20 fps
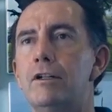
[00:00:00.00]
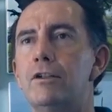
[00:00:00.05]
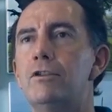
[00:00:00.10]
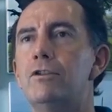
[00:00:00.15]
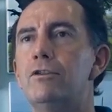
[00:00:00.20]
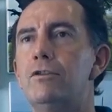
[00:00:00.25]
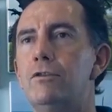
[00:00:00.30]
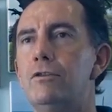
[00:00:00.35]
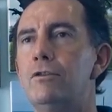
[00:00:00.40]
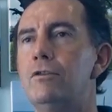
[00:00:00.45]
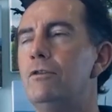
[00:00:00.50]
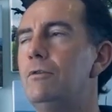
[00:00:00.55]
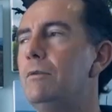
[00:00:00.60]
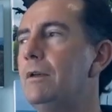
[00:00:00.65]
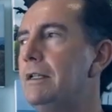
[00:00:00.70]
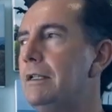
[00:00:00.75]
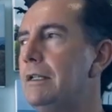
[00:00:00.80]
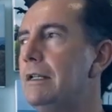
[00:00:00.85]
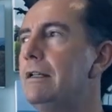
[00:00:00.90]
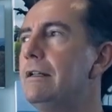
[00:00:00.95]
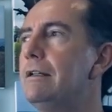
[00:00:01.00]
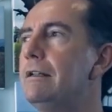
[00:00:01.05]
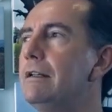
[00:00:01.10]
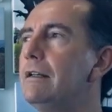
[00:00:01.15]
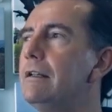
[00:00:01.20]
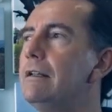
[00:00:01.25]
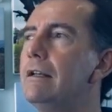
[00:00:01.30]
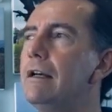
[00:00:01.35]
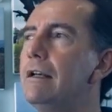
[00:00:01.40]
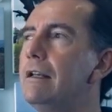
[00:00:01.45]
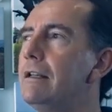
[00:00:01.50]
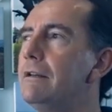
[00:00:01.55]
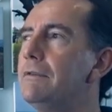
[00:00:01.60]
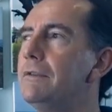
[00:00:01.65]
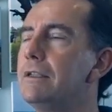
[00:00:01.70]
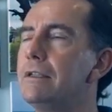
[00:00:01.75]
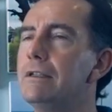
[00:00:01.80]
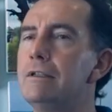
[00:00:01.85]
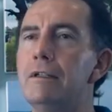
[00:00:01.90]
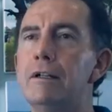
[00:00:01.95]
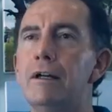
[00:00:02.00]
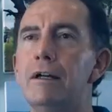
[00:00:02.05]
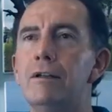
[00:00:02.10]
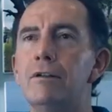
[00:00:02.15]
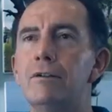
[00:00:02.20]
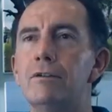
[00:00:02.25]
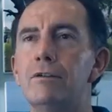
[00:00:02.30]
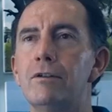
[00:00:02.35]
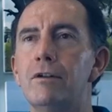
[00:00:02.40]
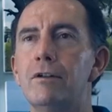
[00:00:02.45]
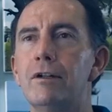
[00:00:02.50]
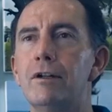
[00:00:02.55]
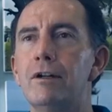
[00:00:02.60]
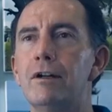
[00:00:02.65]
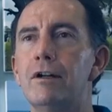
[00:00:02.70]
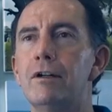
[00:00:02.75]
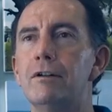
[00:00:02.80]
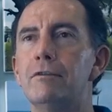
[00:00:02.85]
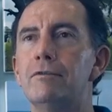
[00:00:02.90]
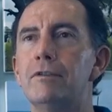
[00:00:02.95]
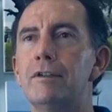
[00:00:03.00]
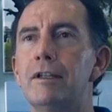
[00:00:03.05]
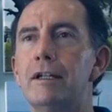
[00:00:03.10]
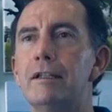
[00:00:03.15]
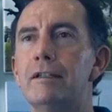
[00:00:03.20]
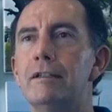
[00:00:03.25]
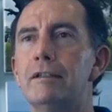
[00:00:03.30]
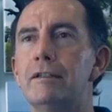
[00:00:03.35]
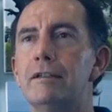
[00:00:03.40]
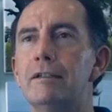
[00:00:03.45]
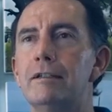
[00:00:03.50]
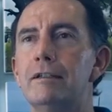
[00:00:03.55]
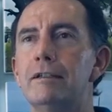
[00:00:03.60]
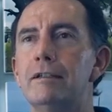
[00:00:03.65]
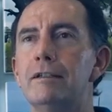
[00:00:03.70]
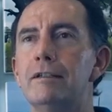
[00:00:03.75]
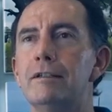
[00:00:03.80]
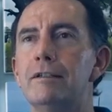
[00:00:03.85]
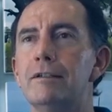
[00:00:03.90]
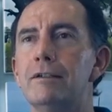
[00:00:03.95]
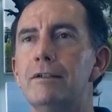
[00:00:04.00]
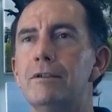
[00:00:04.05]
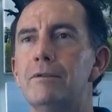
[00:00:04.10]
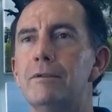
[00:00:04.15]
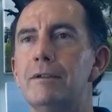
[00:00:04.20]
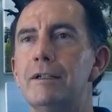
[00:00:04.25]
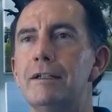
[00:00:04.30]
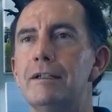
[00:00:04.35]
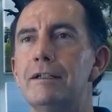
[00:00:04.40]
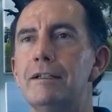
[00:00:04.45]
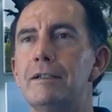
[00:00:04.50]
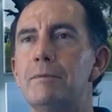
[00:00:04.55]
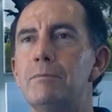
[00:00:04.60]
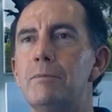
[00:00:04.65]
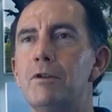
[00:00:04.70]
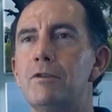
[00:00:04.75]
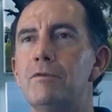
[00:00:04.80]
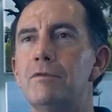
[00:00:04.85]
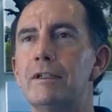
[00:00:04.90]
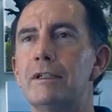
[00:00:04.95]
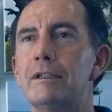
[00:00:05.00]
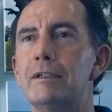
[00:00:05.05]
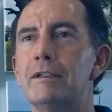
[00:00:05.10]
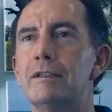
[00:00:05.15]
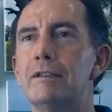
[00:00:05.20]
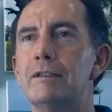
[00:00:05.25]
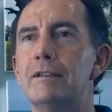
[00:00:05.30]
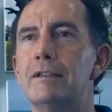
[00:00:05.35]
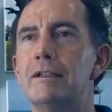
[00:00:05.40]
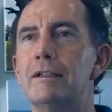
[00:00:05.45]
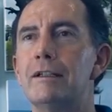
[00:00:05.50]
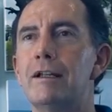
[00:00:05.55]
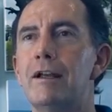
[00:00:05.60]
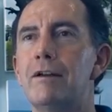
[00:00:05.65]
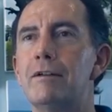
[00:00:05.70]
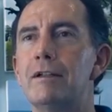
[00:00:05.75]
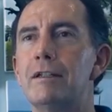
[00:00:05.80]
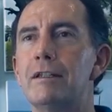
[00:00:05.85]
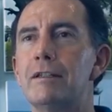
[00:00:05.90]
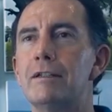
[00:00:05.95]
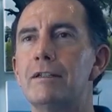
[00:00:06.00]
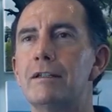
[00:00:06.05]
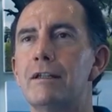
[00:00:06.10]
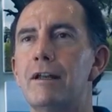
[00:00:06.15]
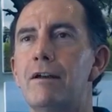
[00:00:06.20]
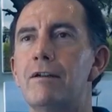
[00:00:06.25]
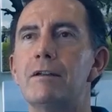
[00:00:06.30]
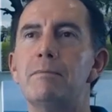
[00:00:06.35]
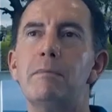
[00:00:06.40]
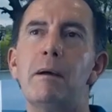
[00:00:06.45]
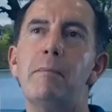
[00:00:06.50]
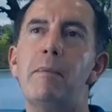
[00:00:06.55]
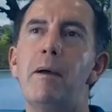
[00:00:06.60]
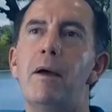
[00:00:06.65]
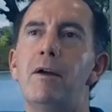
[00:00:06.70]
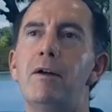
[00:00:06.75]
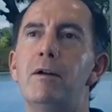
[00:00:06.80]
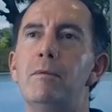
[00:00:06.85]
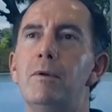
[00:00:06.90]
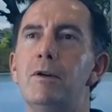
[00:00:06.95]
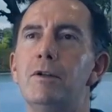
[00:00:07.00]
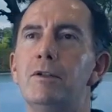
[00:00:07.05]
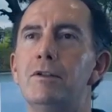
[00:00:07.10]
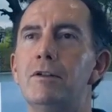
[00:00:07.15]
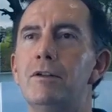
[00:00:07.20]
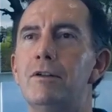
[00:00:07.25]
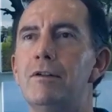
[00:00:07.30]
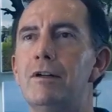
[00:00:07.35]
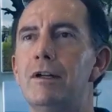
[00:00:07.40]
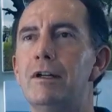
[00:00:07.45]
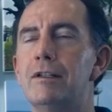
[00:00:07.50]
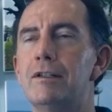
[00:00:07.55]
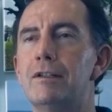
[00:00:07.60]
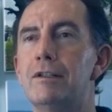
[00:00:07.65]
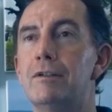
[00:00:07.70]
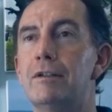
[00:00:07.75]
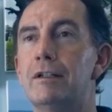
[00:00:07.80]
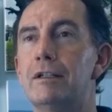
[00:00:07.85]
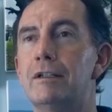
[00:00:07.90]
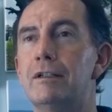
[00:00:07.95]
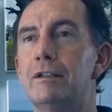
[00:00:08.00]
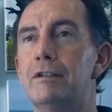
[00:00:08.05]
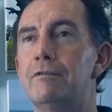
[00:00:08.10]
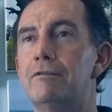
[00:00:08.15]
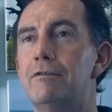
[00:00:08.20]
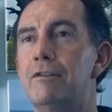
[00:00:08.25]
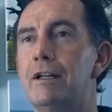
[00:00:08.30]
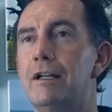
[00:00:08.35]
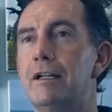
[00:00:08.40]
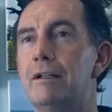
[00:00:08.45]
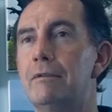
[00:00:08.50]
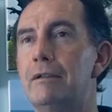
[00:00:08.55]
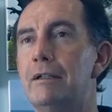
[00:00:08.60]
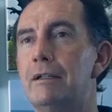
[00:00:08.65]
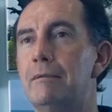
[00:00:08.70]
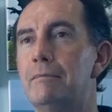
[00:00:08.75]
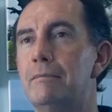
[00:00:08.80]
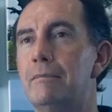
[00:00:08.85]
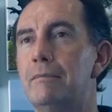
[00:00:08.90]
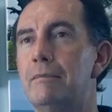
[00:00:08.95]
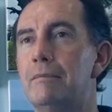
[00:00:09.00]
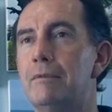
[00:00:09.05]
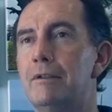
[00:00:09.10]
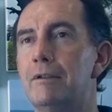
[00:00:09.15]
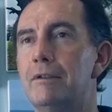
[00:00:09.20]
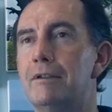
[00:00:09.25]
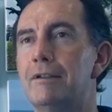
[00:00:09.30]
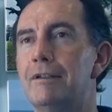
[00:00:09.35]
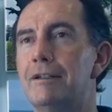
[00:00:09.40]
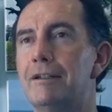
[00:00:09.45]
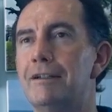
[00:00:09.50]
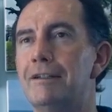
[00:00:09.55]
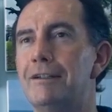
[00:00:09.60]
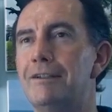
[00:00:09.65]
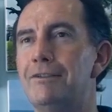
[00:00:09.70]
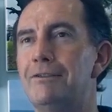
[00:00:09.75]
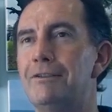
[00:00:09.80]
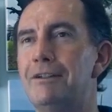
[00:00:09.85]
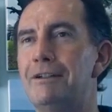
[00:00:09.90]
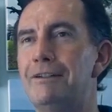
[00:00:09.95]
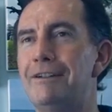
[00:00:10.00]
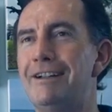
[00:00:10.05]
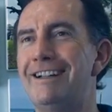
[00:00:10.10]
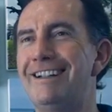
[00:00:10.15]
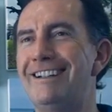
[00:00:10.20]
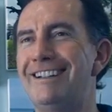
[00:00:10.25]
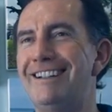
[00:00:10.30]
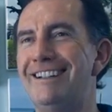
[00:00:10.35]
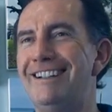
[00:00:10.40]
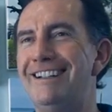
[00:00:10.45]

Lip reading: I've got a two-door one, I love it. I looked long and hard for that. So it's perfect. It carries my paramotor around so I can go flying when I'm not doing it.